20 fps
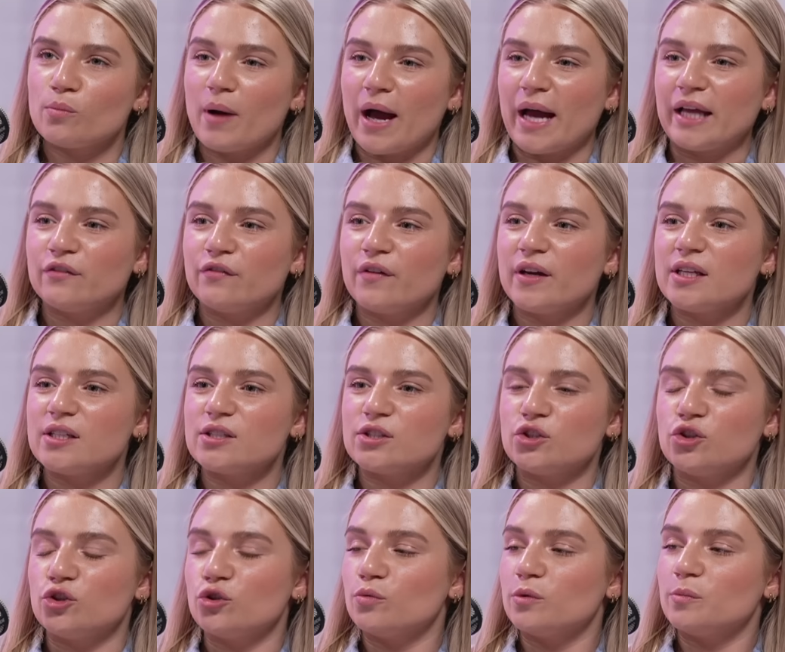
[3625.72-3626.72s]
my advice
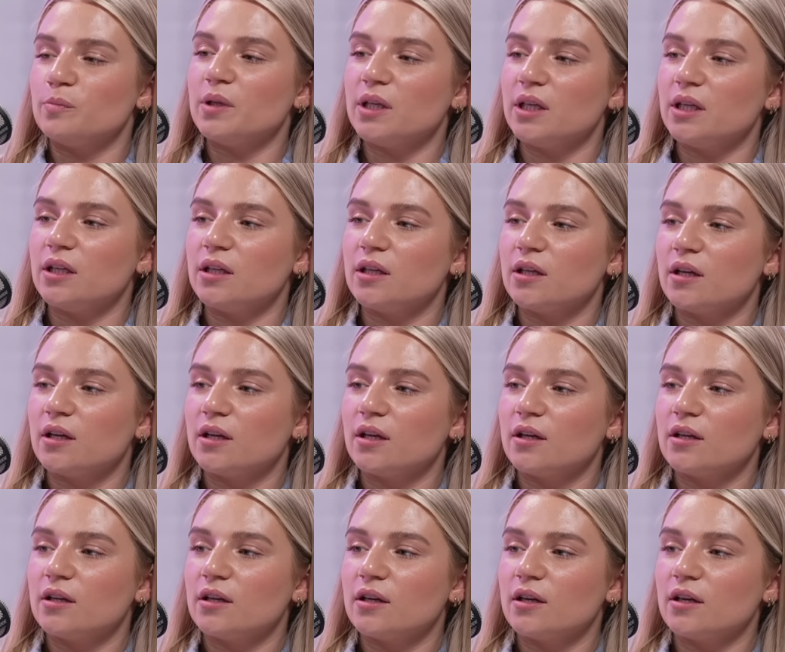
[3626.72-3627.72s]
to you would be
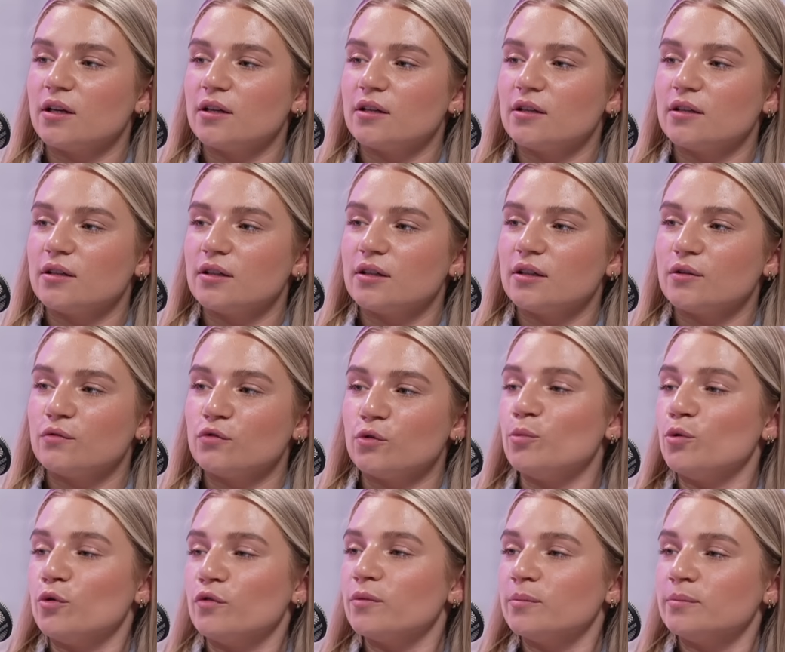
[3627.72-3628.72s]

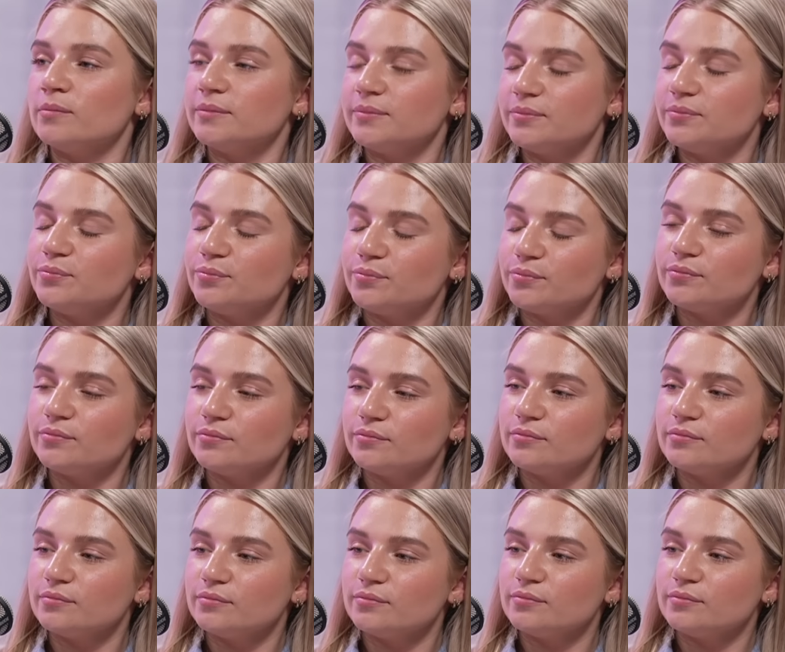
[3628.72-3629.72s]
remove him. Yeah,
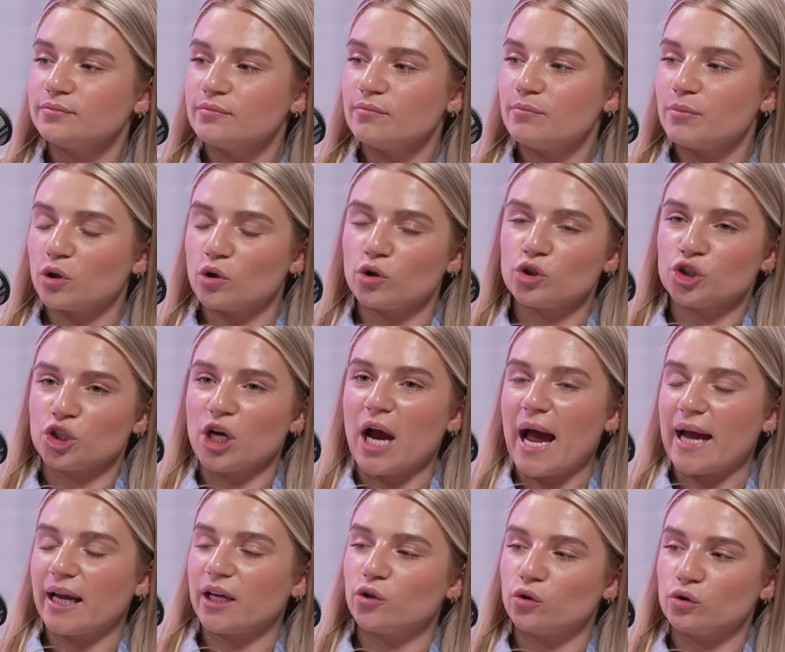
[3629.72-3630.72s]
because you're
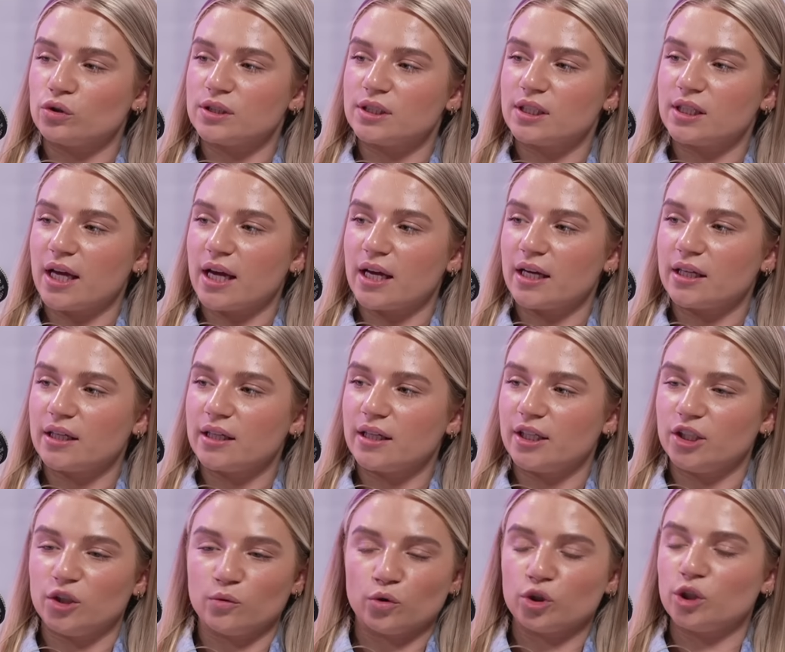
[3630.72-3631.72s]
hanging on to that
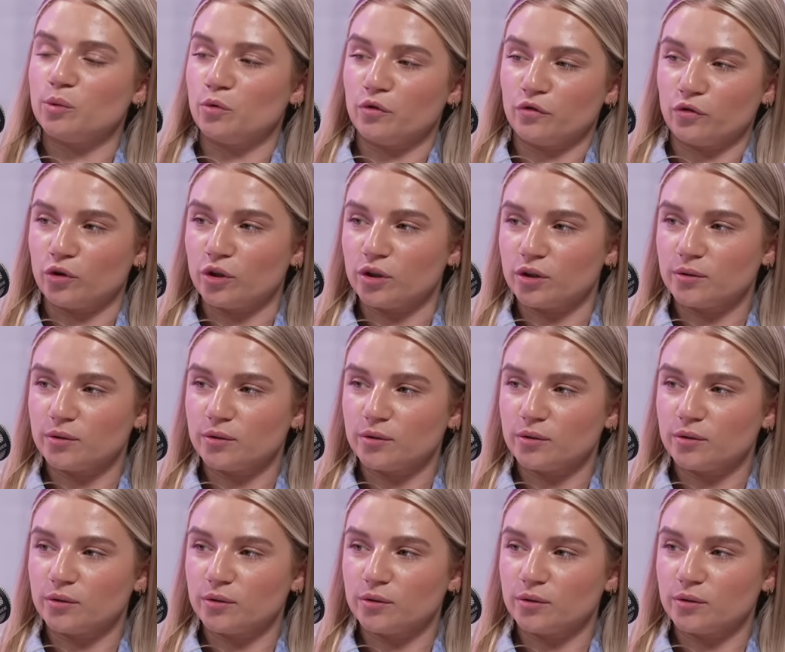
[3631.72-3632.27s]
and you want to move on.